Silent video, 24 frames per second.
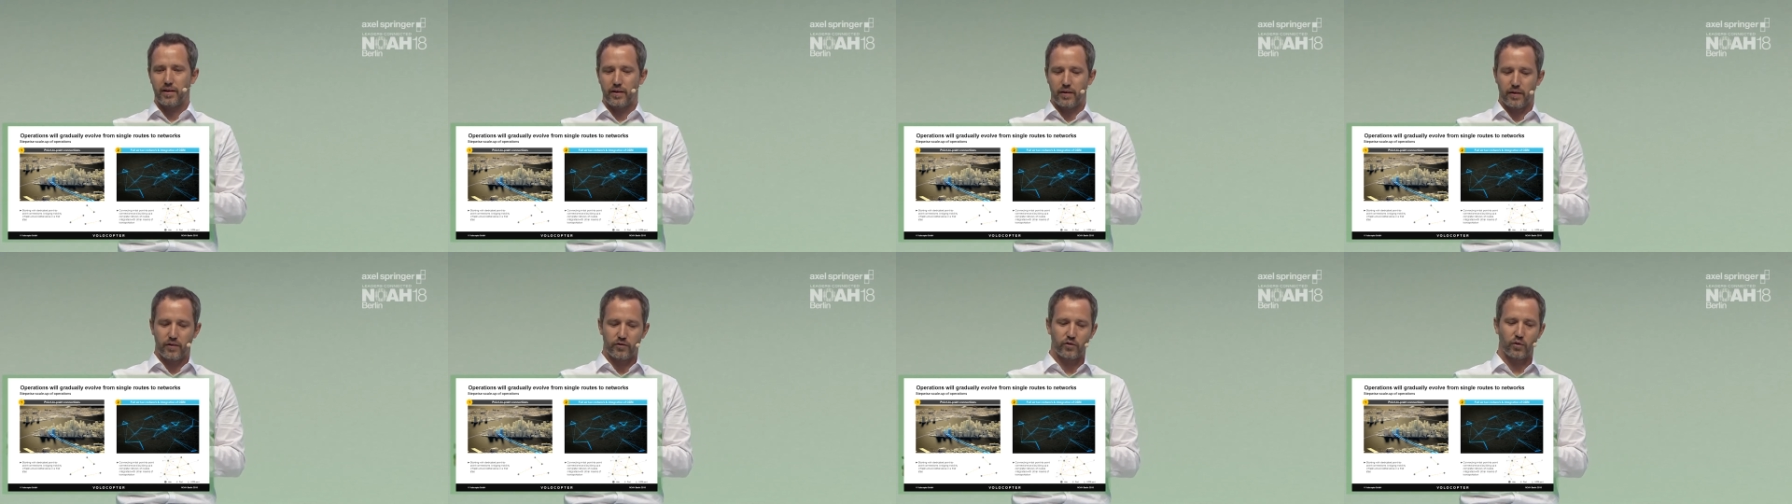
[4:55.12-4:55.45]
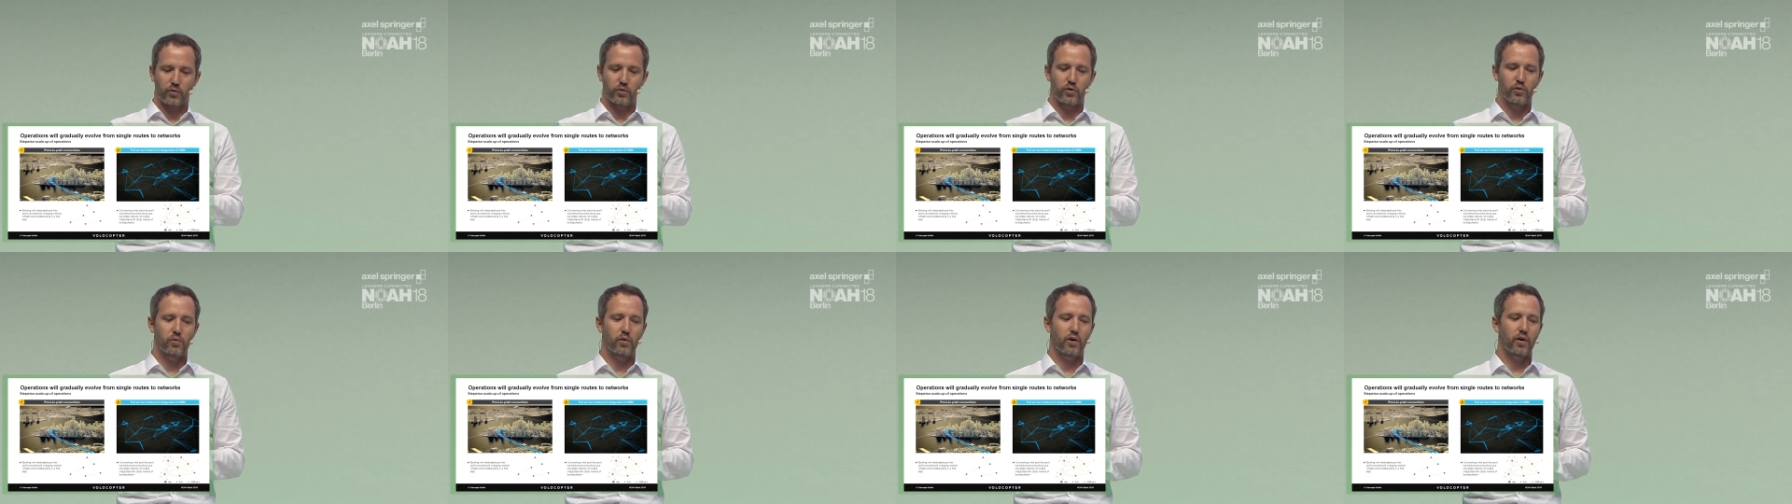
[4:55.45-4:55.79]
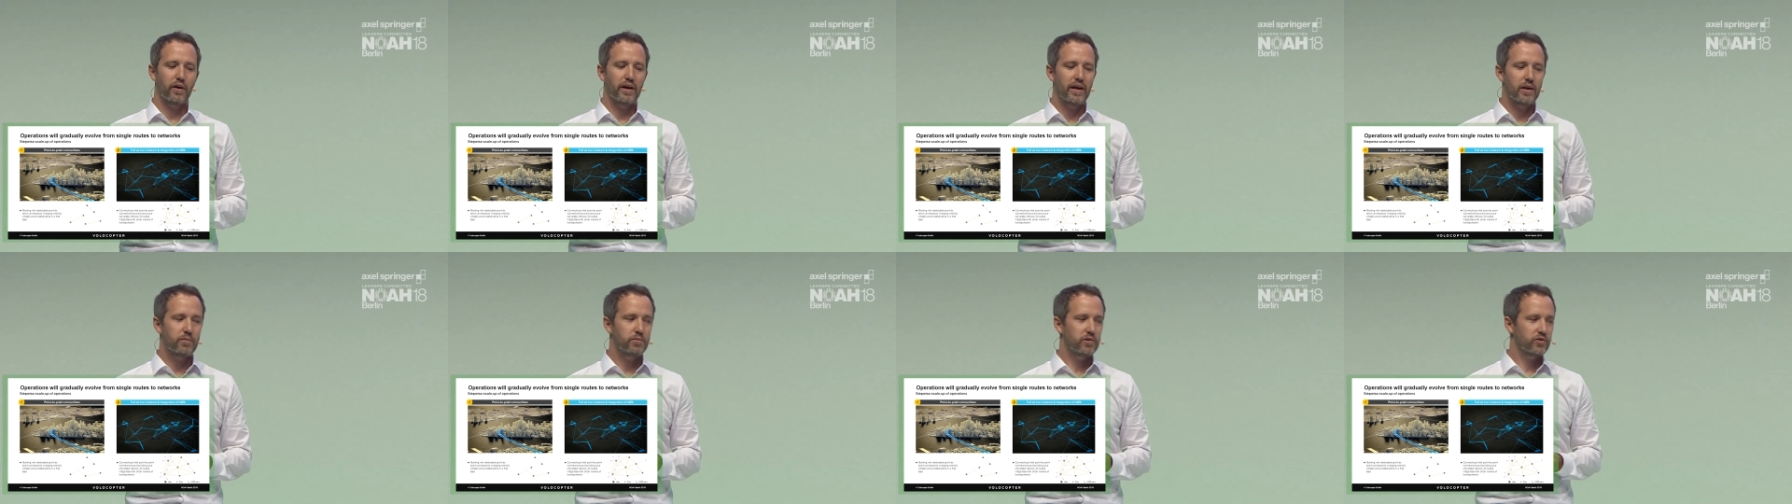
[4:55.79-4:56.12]
So you are
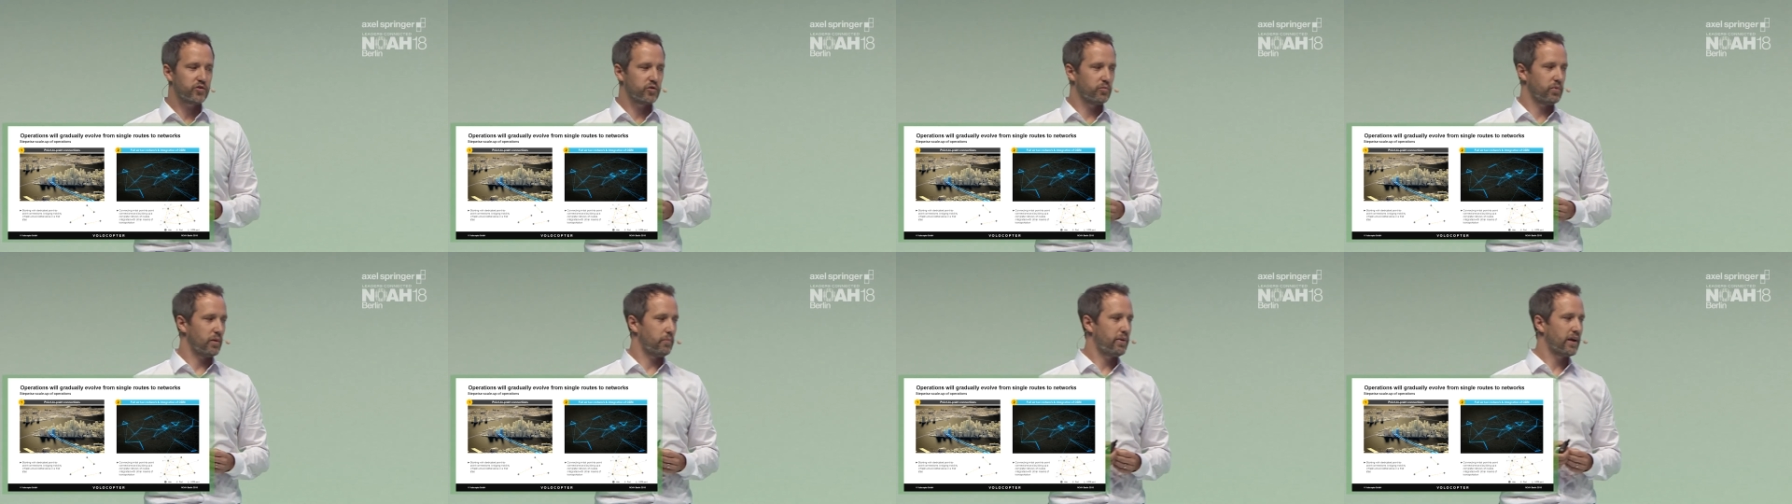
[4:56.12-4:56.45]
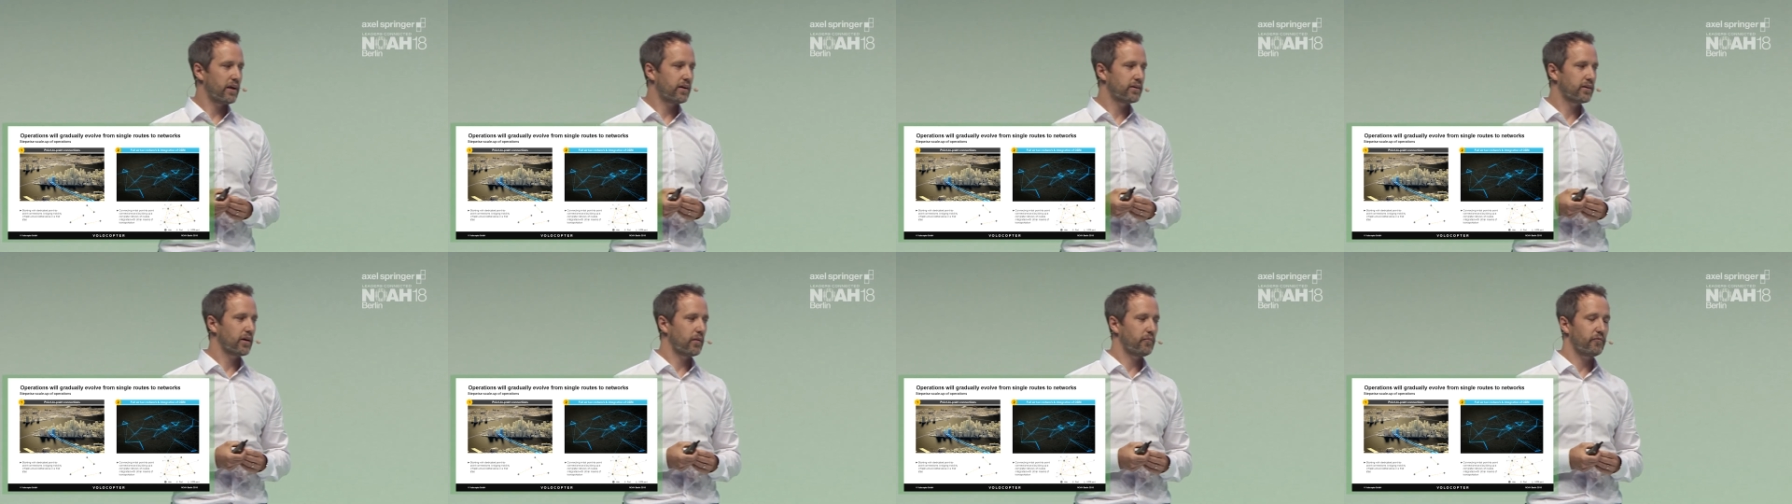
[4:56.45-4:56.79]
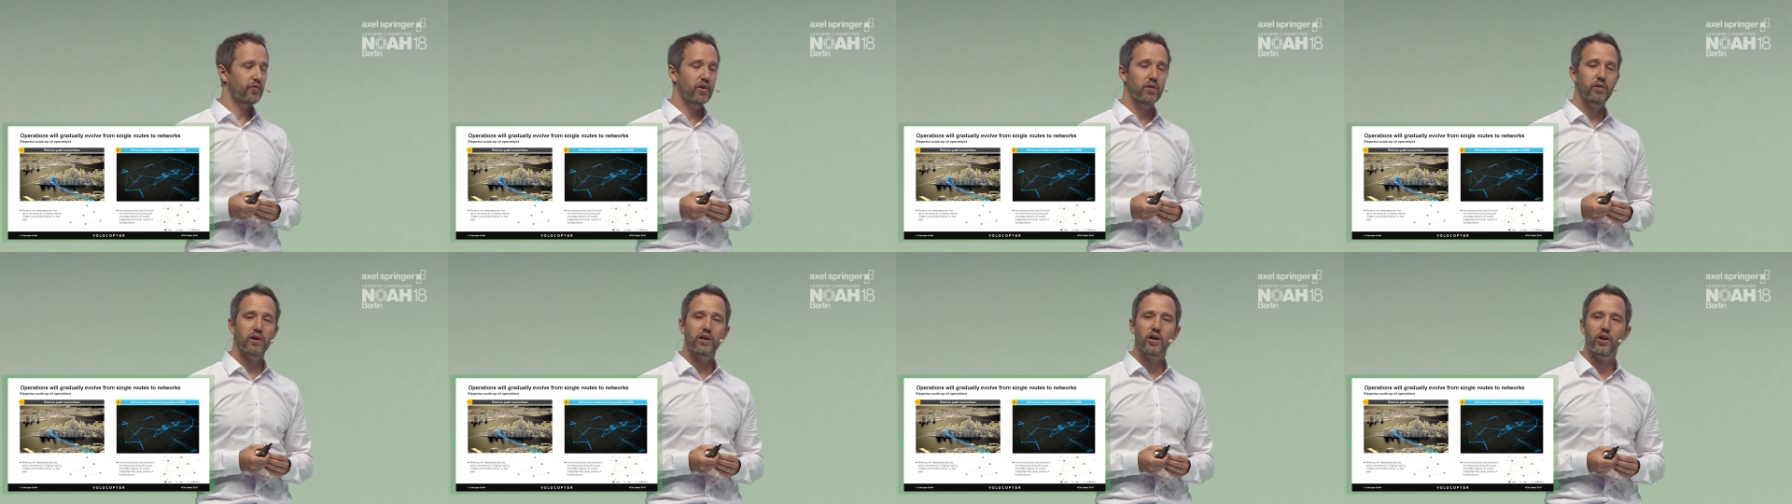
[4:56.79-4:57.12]
able to be picked up
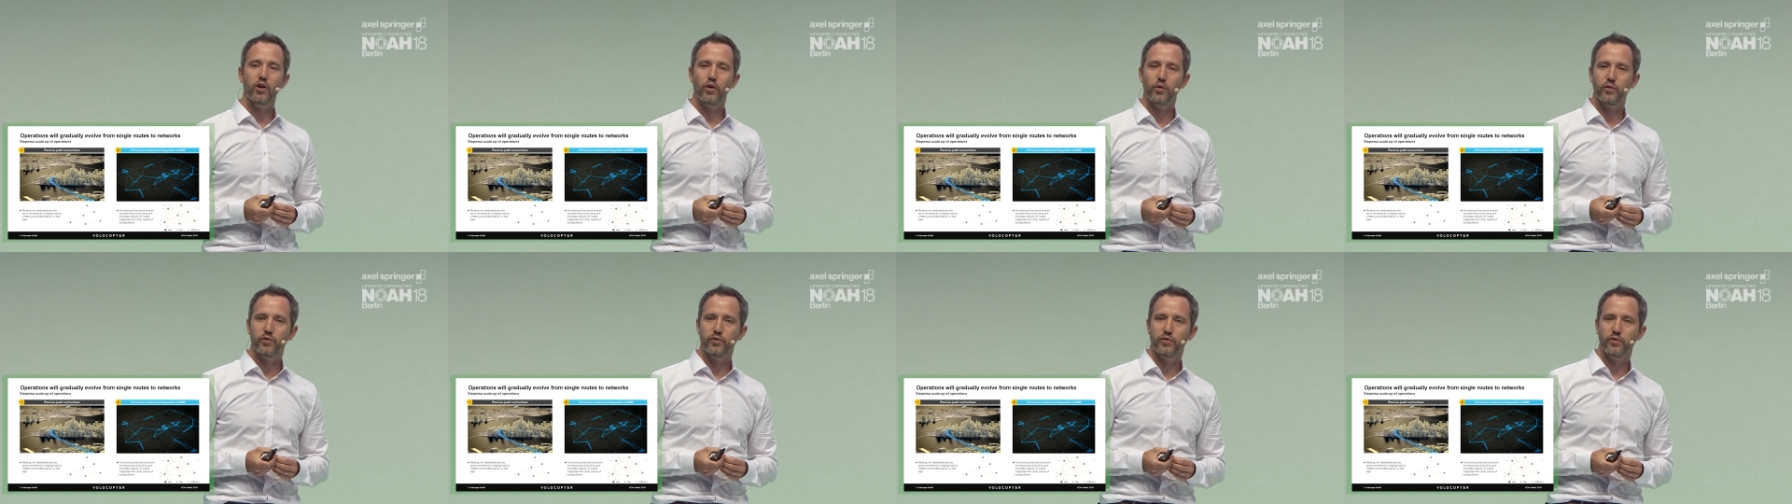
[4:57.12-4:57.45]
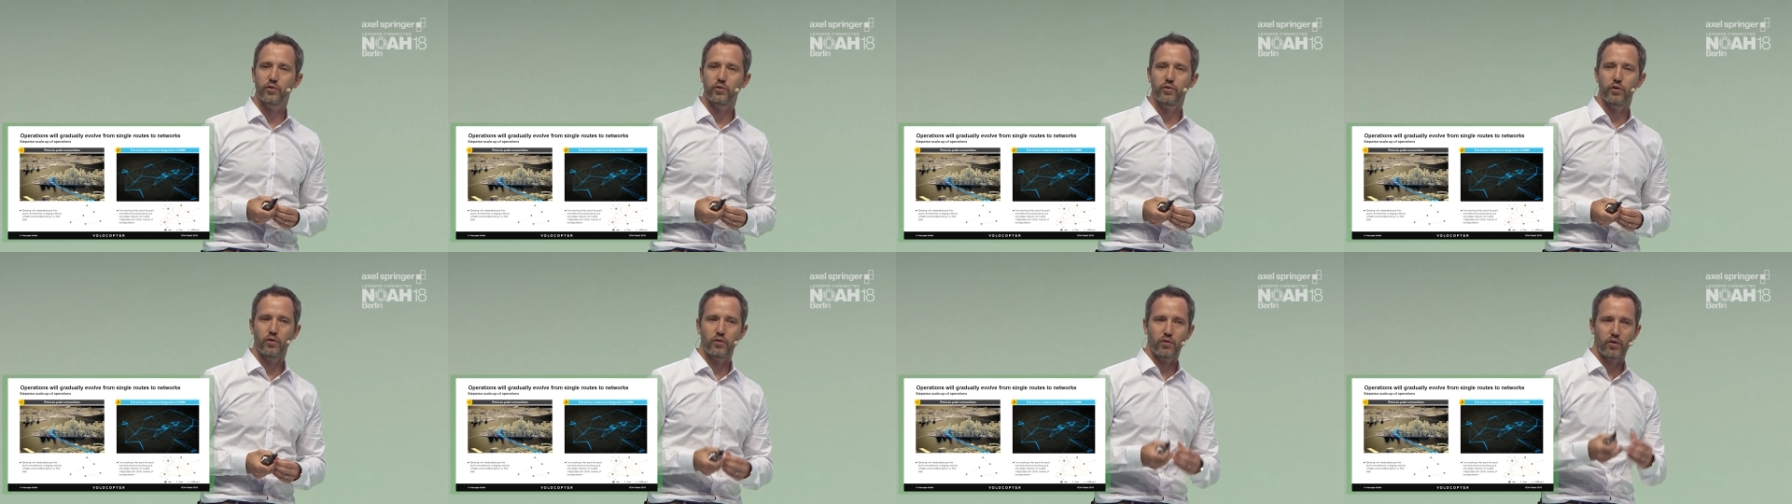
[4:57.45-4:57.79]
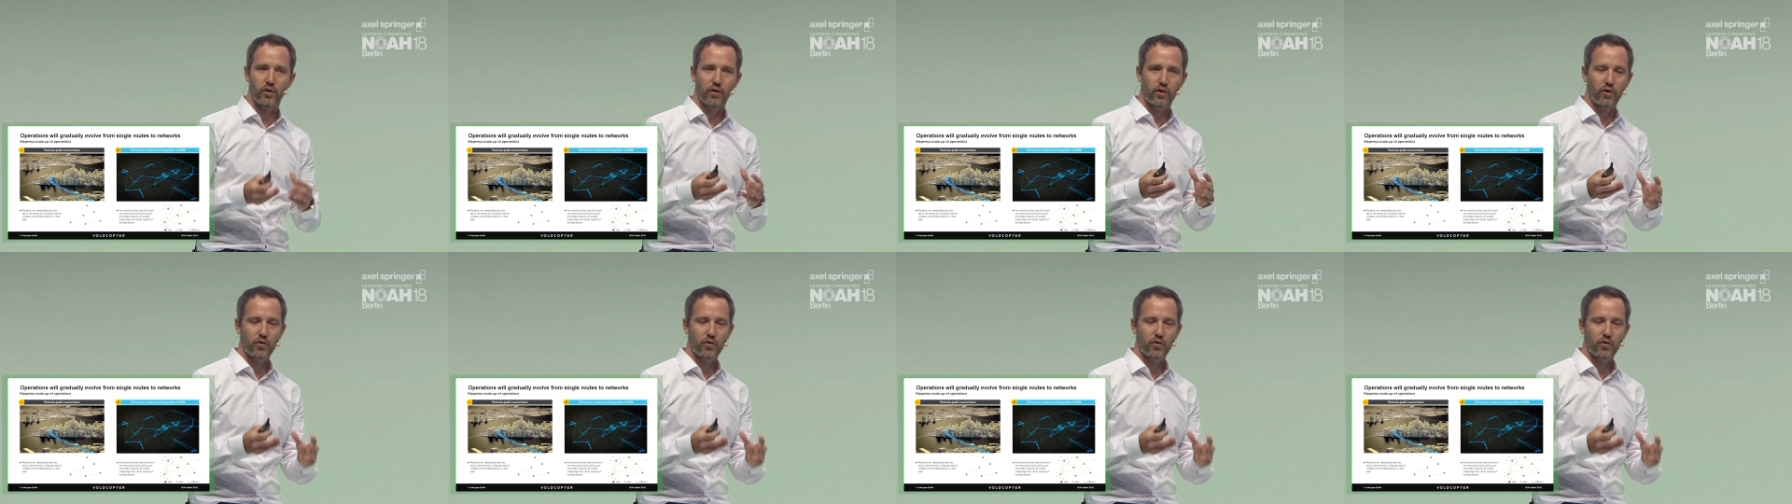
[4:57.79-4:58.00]
very close to your